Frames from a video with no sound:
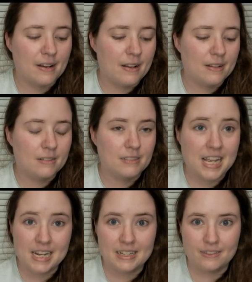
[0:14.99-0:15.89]
uh,
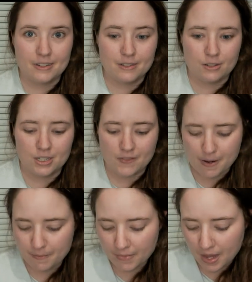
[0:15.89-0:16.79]
Daddy's out there, so she's fine.